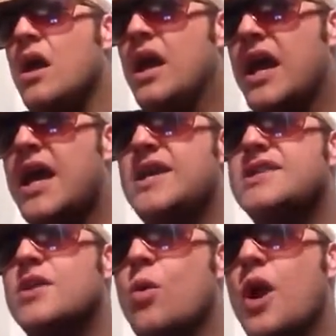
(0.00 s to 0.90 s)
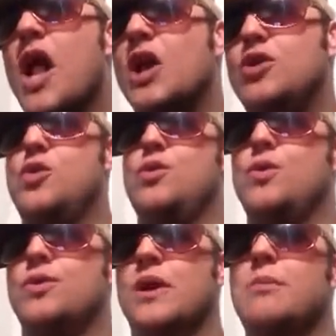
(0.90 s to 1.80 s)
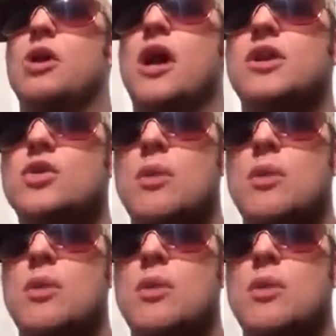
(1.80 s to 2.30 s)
Here's what I'll do. I'm going to